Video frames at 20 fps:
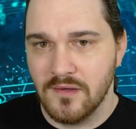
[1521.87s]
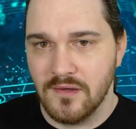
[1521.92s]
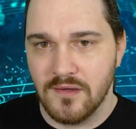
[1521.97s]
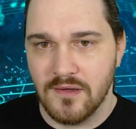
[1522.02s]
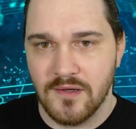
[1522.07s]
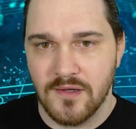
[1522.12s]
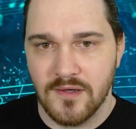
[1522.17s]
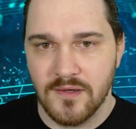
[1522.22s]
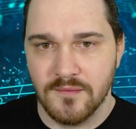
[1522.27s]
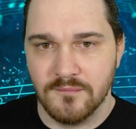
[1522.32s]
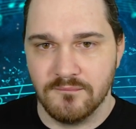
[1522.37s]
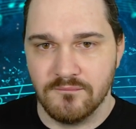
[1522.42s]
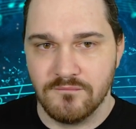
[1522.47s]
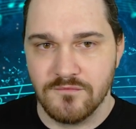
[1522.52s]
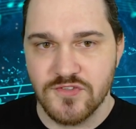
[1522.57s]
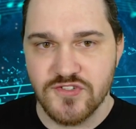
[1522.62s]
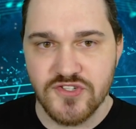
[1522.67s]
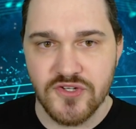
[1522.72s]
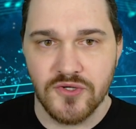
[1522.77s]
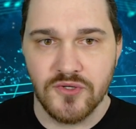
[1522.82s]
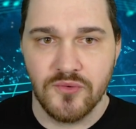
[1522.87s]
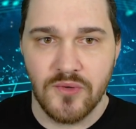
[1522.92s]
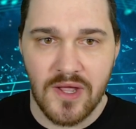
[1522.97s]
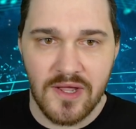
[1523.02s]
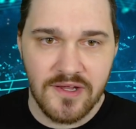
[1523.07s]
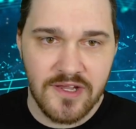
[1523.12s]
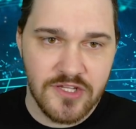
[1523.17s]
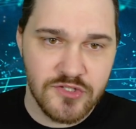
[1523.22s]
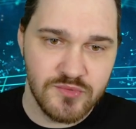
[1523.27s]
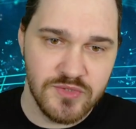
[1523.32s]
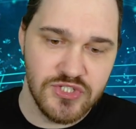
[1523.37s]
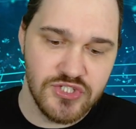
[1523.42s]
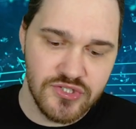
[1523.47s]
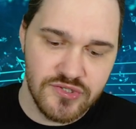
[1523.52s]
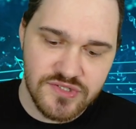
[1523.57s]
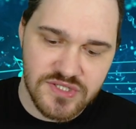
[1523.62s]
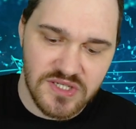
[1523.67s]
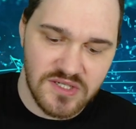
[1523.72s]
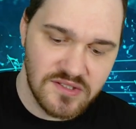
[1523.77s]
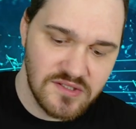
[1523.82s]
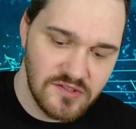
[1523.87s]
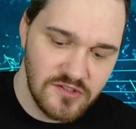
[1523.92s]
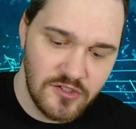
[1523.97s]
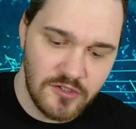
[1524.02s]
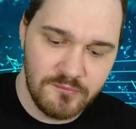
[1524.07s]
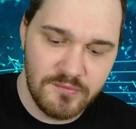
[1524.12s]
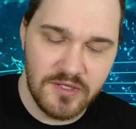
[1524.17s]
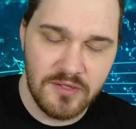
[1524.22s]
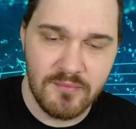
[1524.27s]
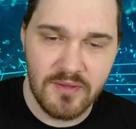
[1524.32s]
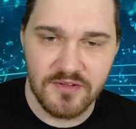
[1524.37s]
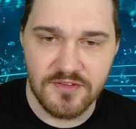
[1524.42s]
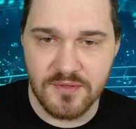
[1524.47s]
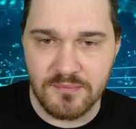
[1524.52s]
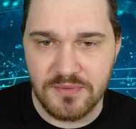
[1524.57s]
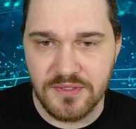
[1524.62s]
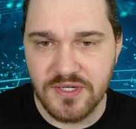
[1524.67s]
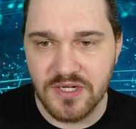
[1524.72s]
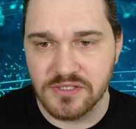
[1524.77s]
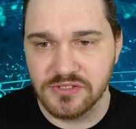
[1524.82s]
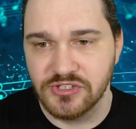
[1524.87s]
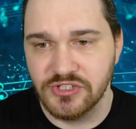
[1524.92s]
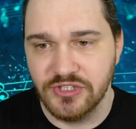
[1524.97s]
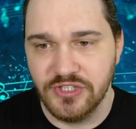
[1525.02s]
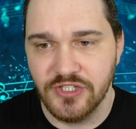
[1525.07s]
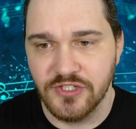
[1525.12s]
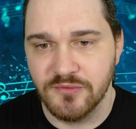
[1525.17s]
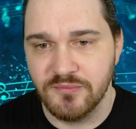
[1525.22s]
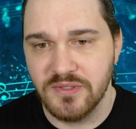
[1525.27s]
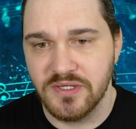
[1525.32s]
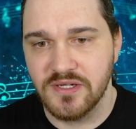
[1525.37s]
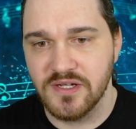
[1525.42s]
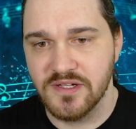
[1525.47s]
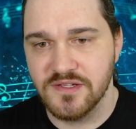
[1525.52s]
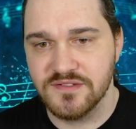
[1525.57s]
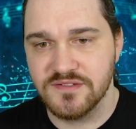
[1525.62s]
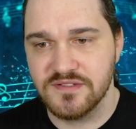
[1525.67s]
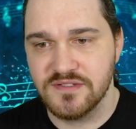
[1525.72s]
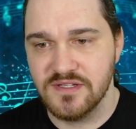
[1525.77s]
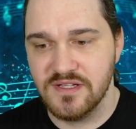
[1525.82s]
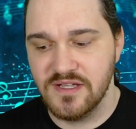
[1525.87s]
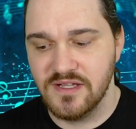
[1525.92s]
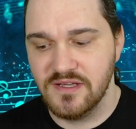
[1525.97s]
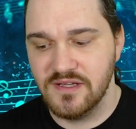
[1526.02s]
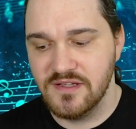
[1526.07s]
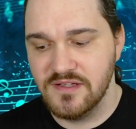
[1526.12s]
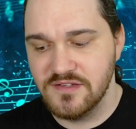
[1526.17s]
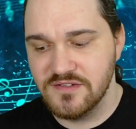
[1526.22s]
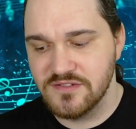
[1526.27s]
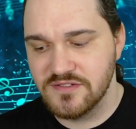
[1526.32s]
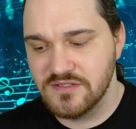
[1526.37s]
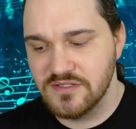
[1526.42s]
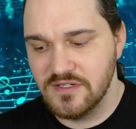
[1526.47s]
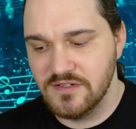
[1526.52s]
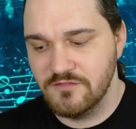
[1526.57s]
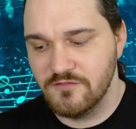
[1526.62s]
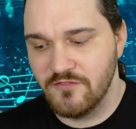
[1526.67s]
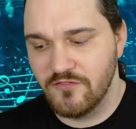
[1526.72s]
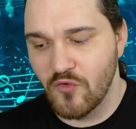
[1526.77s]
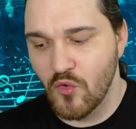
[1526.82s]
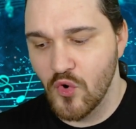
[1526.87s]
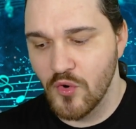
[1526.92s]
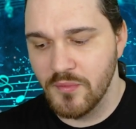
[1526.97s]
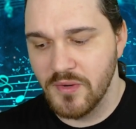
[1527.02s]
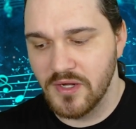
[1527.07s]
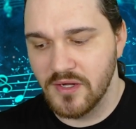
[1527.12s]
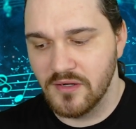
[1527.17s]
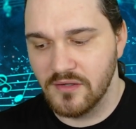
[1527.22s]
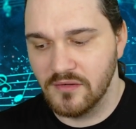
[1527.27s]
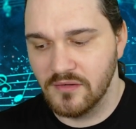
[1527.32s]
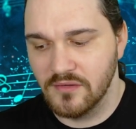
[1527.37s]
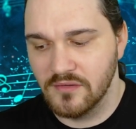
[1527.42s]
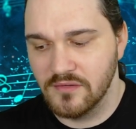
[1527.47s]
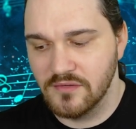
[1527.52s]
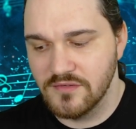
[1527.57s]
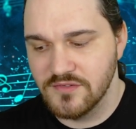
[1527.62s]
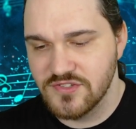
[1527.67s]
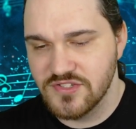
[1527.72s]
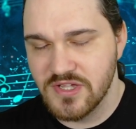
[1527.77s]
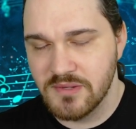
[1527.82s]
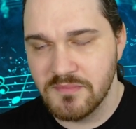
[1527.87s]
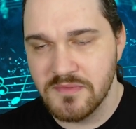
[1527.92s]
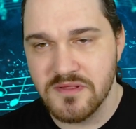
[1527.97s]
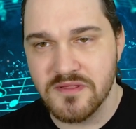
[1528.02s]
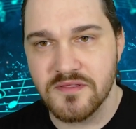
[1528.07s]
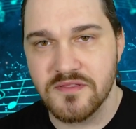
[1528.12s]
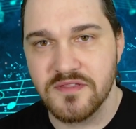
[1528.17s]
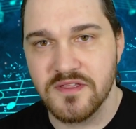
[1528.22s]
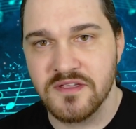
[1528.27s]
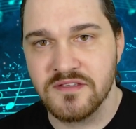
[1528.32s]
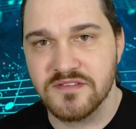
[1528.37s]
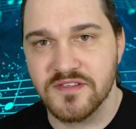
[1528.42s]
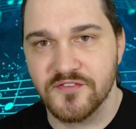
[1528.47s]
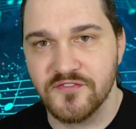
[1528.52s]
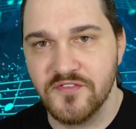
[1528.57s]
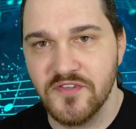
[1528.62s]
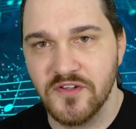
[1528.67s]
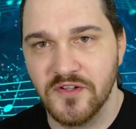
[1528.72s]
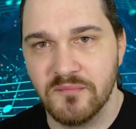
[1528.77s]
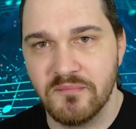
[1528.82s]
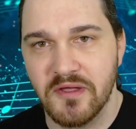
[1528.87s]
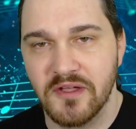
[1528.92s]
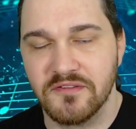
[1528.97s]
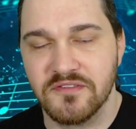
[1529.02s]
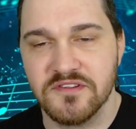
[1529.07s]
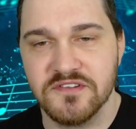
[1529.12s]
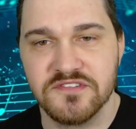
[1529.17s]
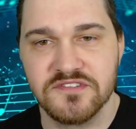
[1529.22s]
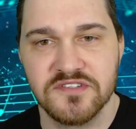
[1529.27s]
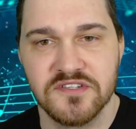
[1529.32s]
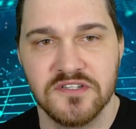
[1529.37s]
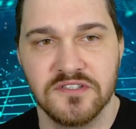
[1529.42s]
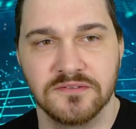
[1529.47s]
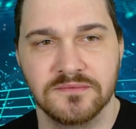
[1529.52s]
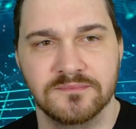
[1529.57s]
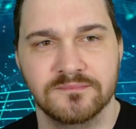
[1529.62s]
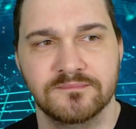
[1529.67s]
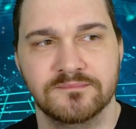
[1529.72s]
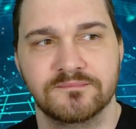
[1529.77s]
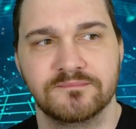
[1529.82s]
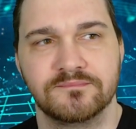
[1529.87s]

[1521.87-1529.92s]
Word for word: Um, so I guess we should talk a little bit about the production here because it is informing some of the things I feel about this song.